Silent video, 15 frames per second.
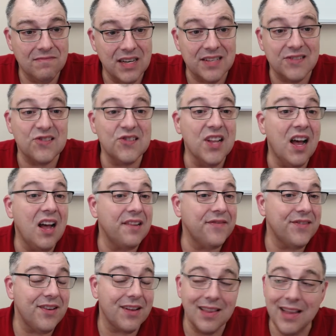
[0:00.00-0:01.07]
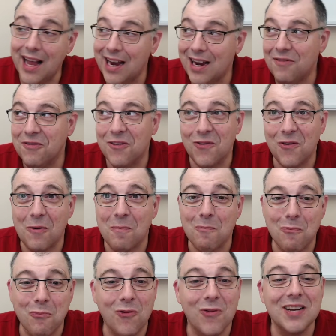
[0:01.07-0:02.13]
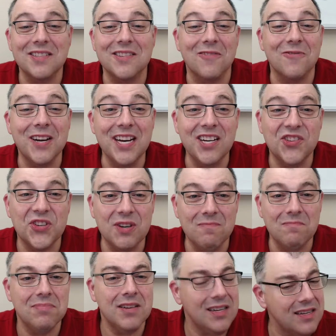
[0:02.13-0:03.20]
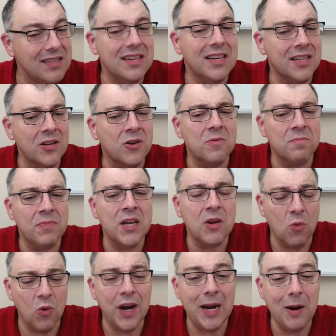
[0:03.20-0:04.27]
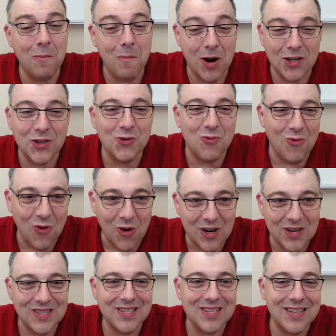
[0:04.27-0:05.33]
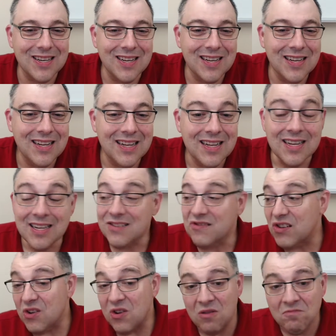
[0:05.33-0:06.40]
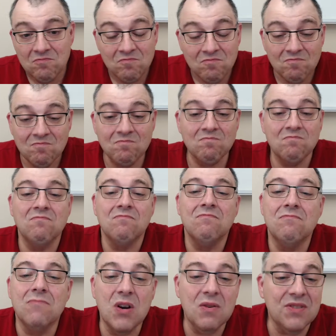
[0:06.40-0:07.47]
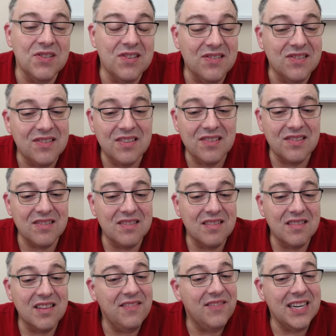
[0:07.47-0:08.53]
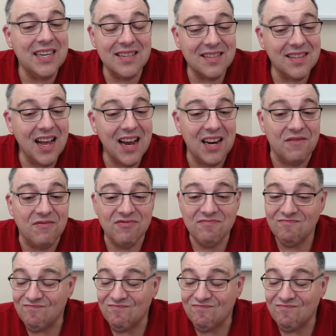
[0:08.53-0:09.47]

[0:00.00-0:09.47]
It's not the life of a prince of Egypt, but it could be way much worse. So Moses is living his life.